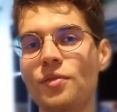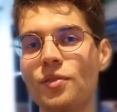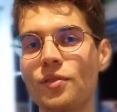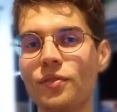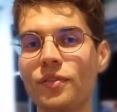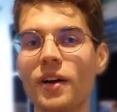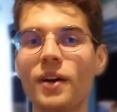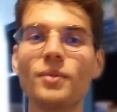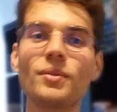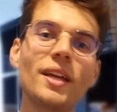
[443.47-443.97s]
you
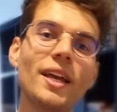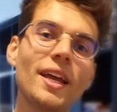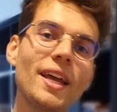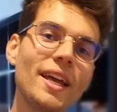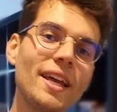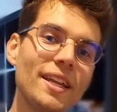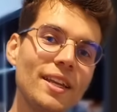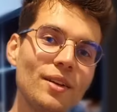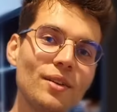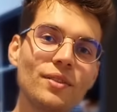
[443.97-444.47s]
found
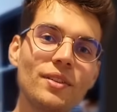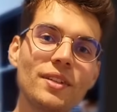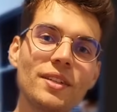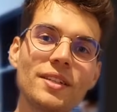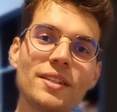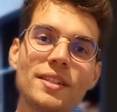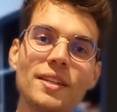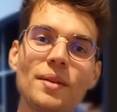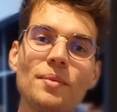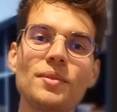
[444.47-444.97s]
any of
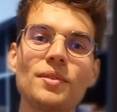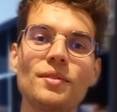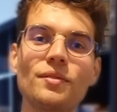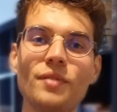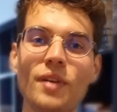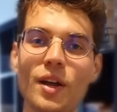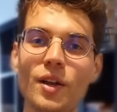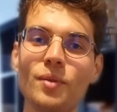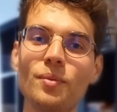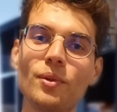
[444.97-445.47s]
these tips
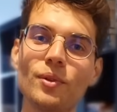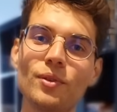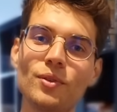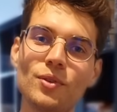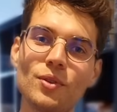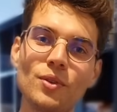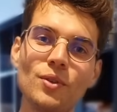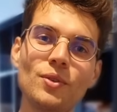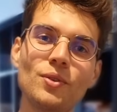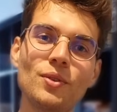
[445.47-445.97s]
valuable
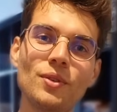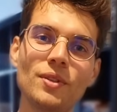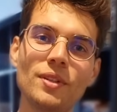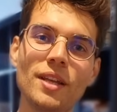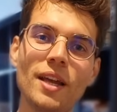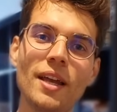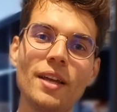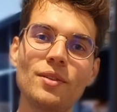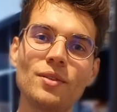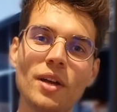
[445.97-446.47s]
to you
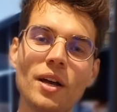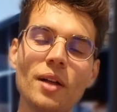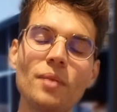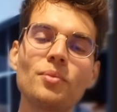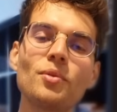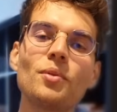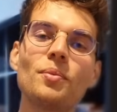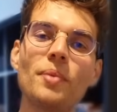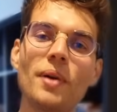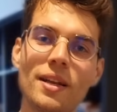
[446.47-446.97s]
today to help
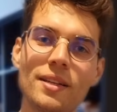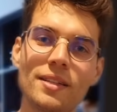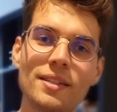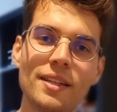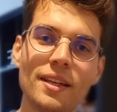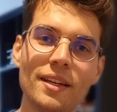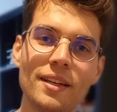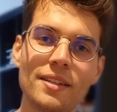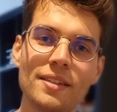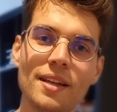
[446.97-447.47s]
you pass
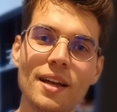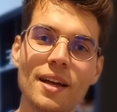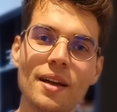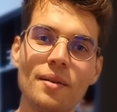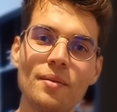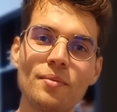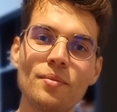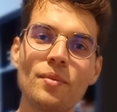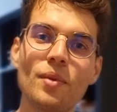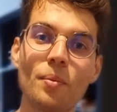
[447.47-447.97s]
the
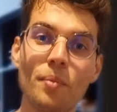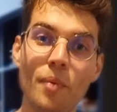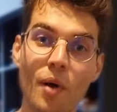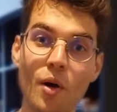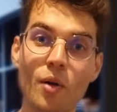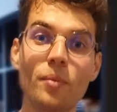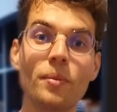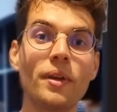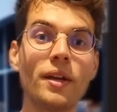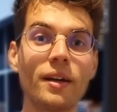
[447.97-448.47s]
exam
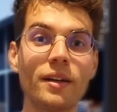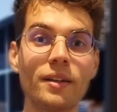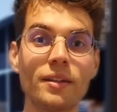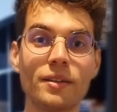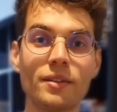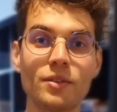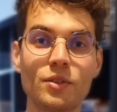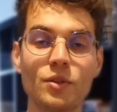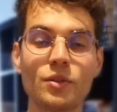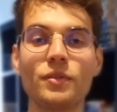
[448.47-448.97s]
Power BI
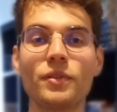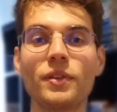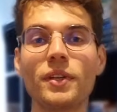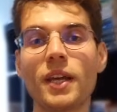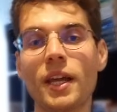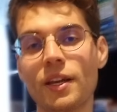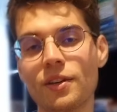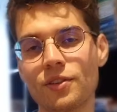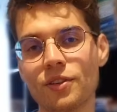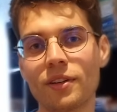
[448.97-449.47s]

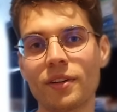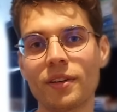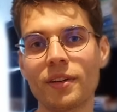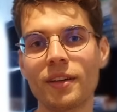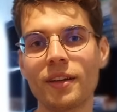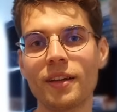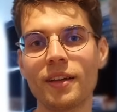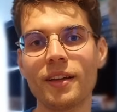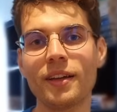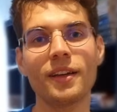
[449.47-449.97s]

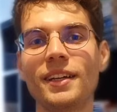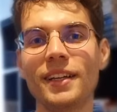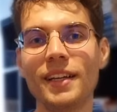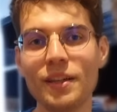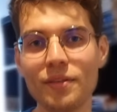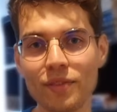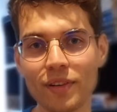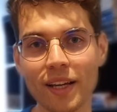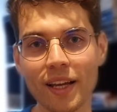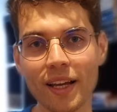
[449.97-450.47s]
certification,
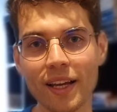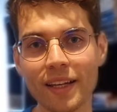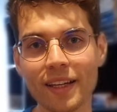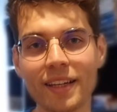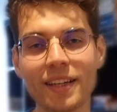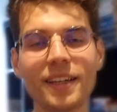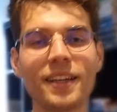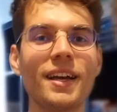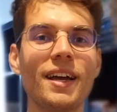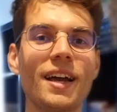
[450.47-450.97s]
leave a
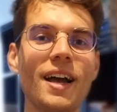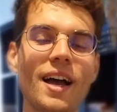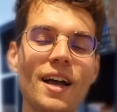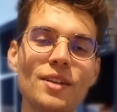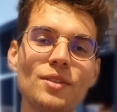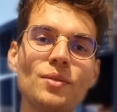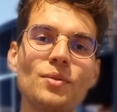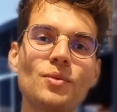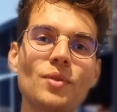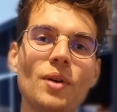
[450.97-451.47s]
like and
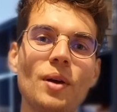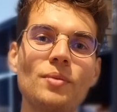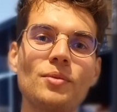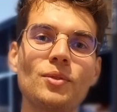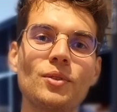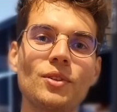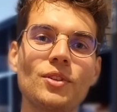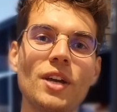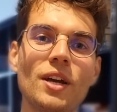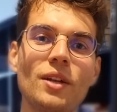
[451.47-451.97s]
subscribe to
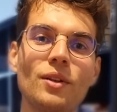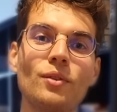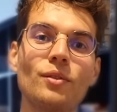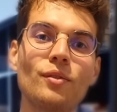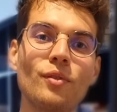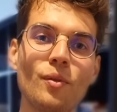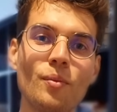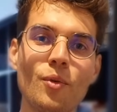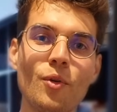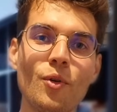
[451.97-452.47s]
the channel
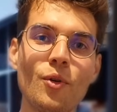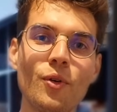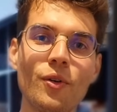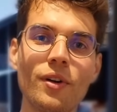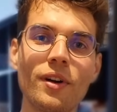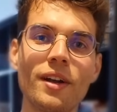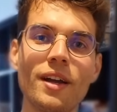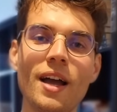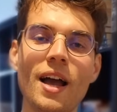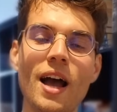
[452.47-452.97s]
for
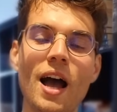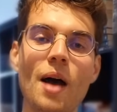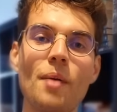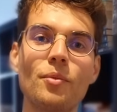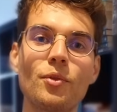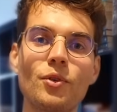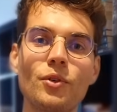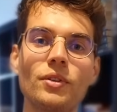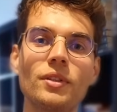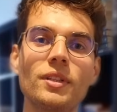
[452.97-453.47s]
more. I'm
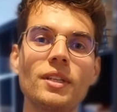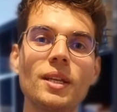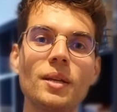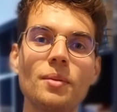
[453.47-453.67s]
currently